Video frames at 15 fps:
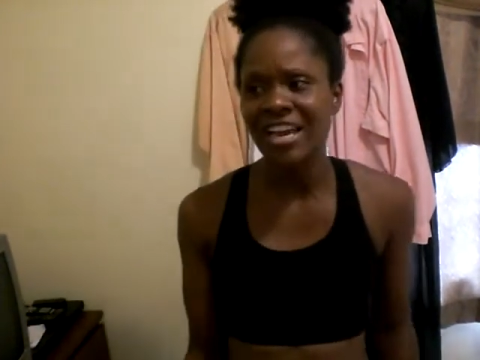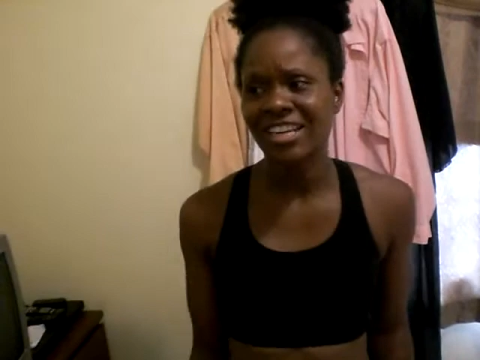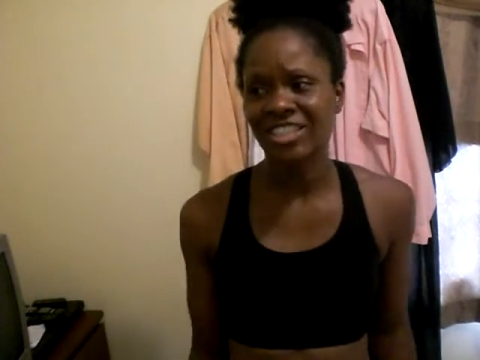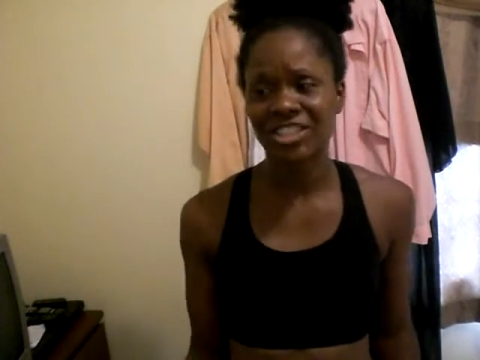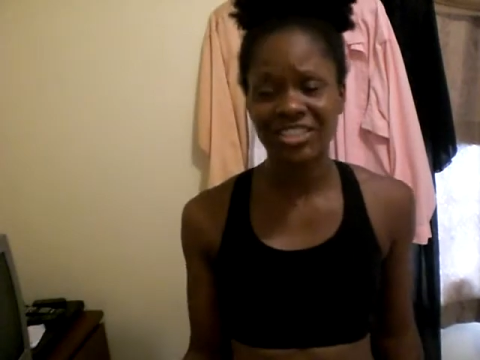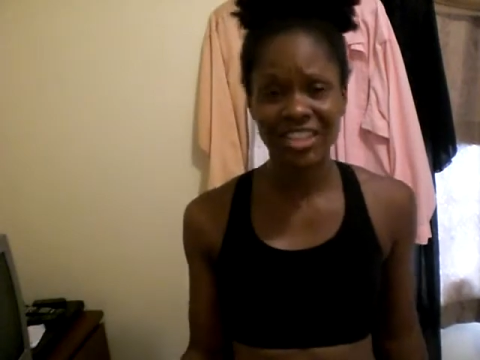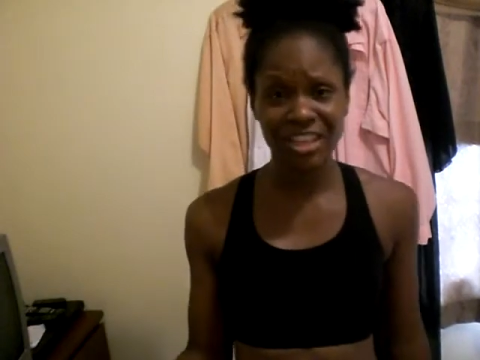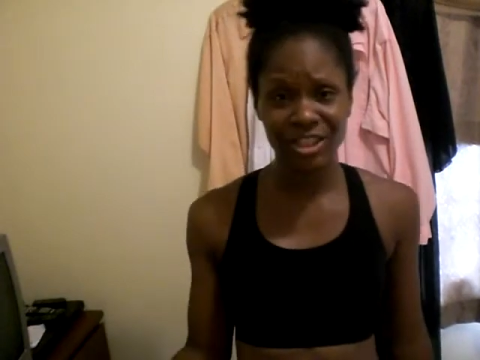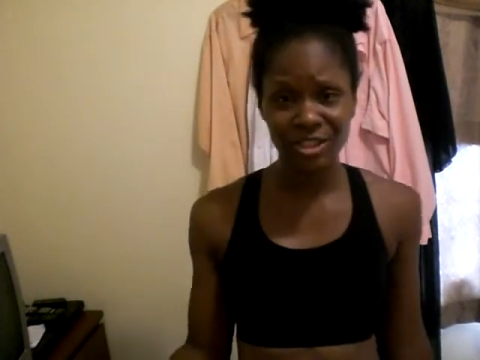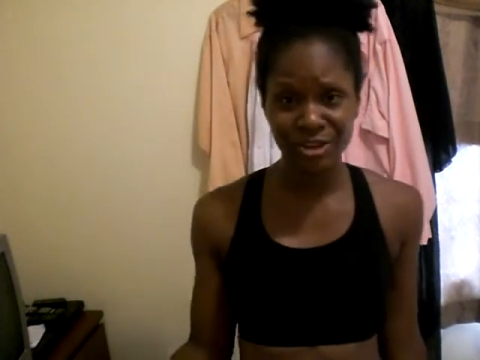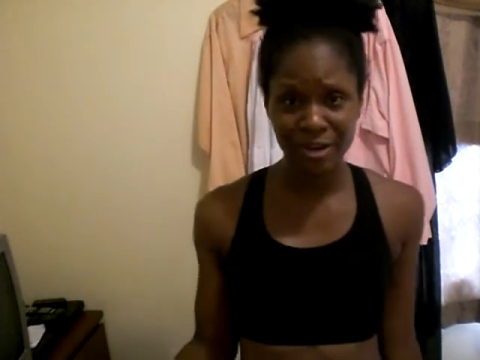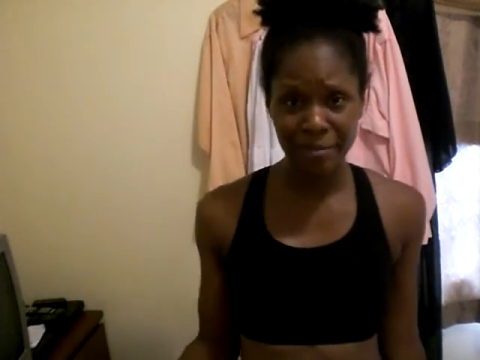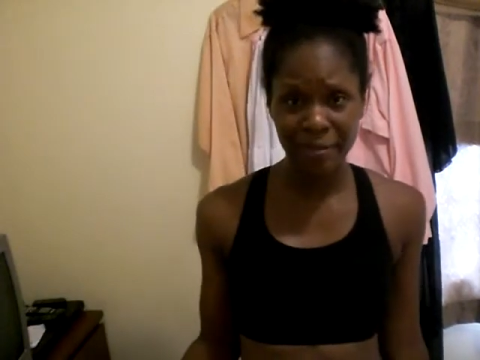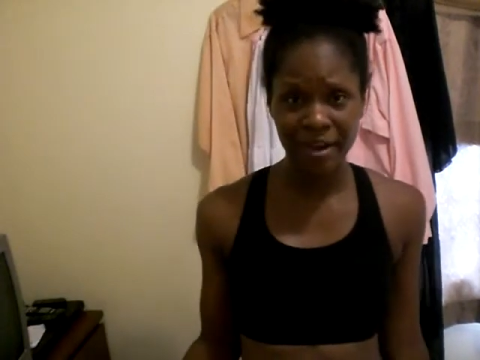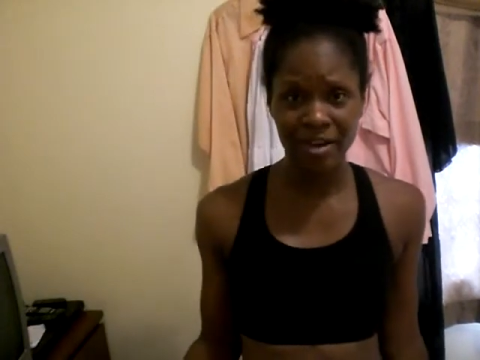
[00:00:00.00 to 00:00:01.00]
And she's like
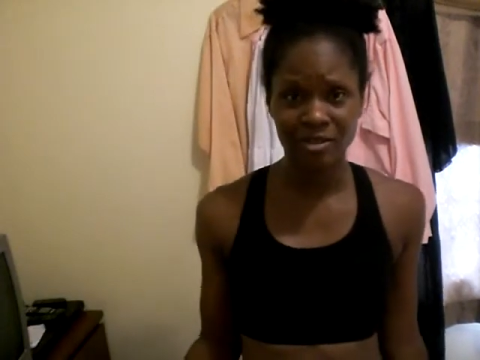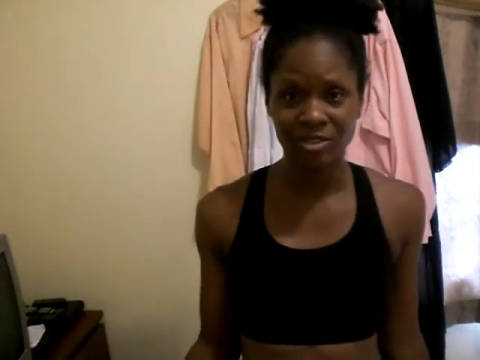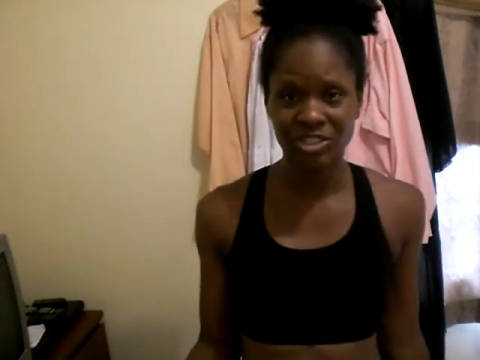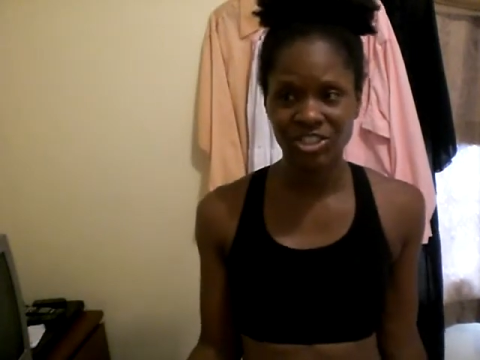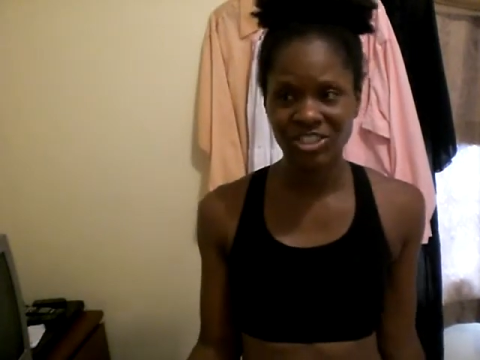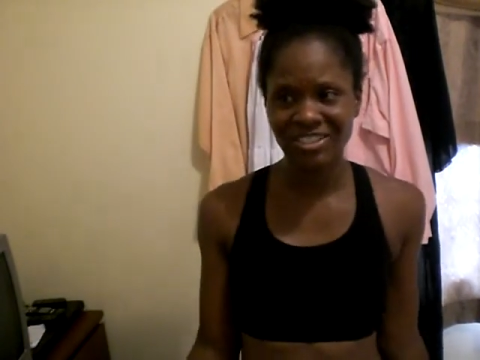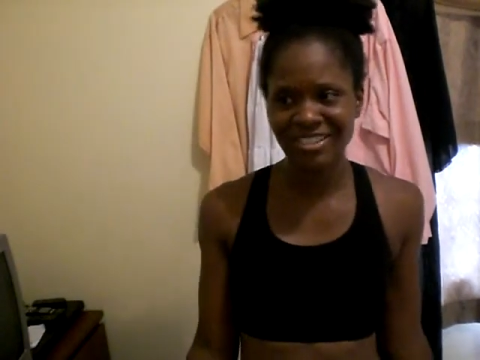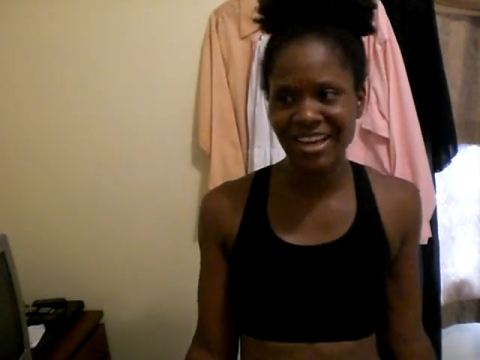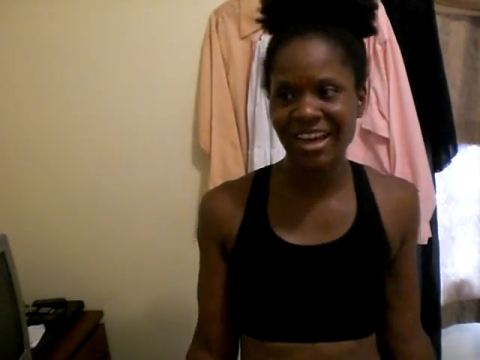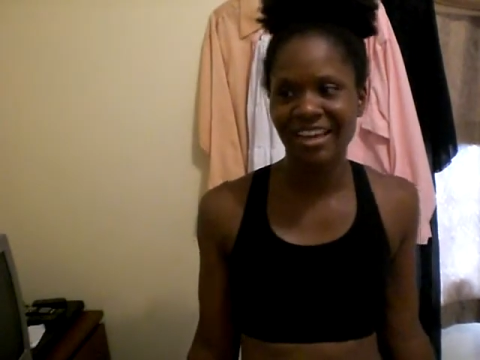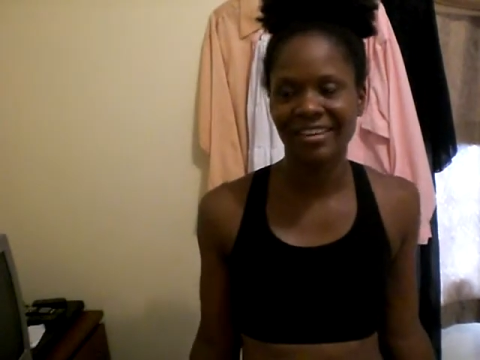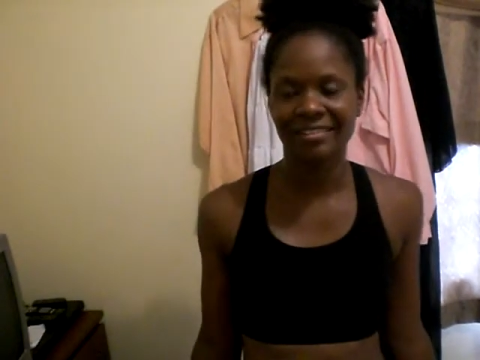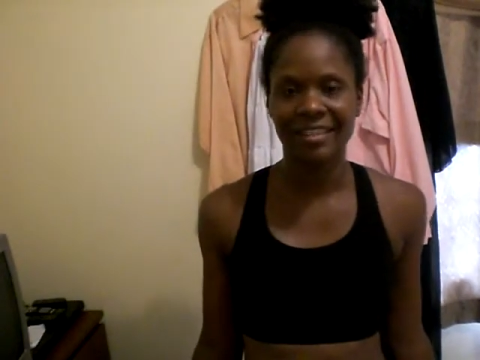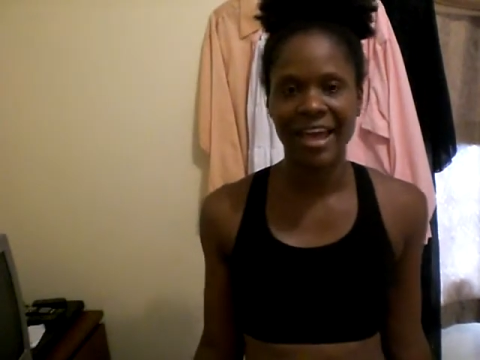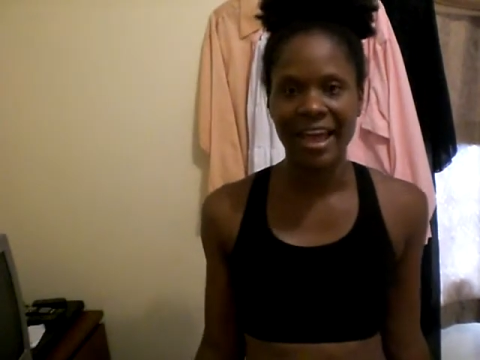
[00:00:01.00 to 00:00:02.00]
30 pounds. She's
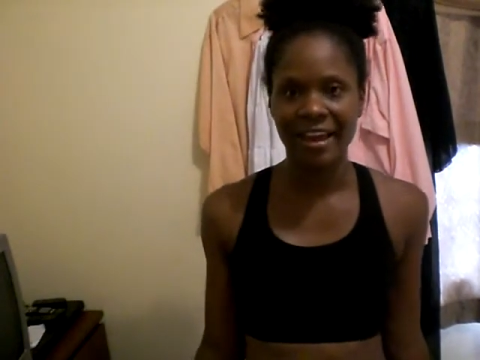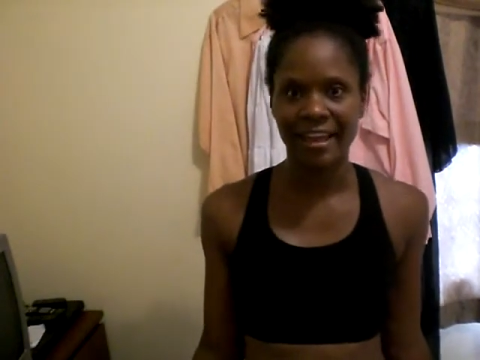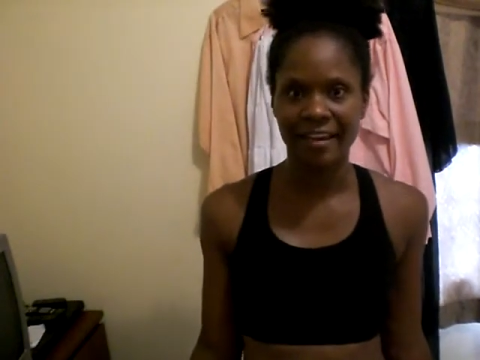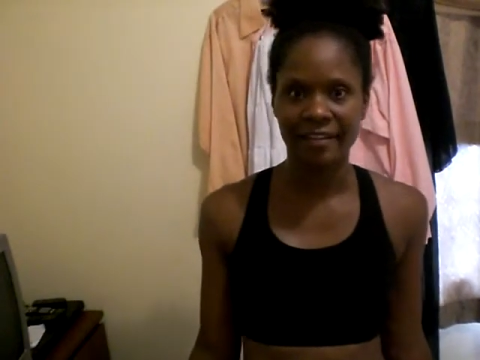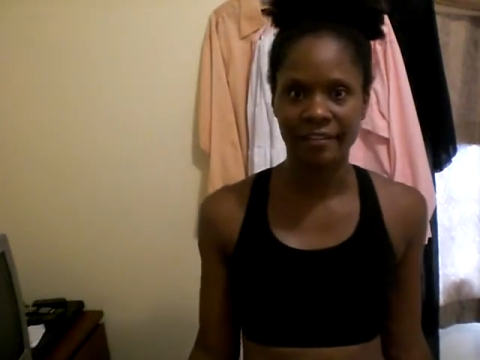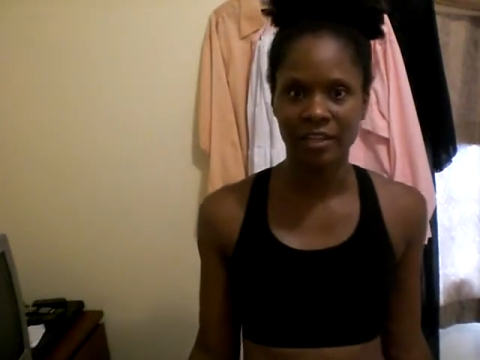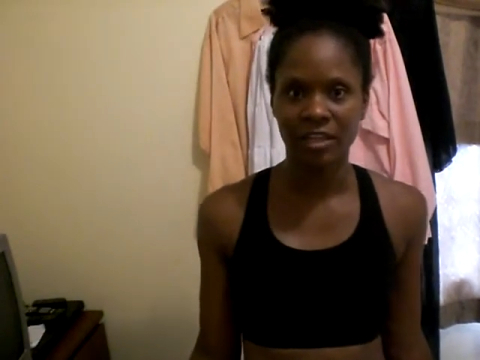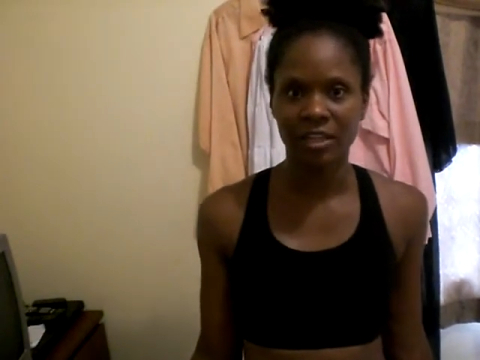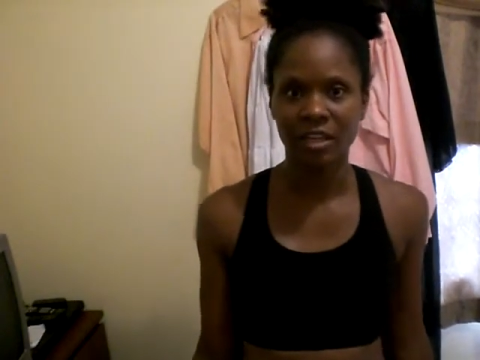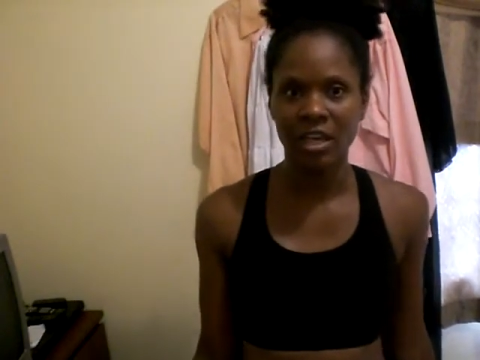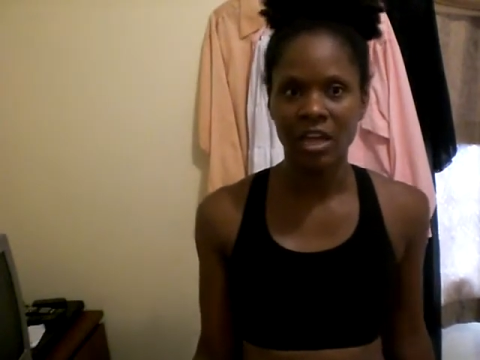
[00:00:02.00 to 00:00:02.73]
not that heavy.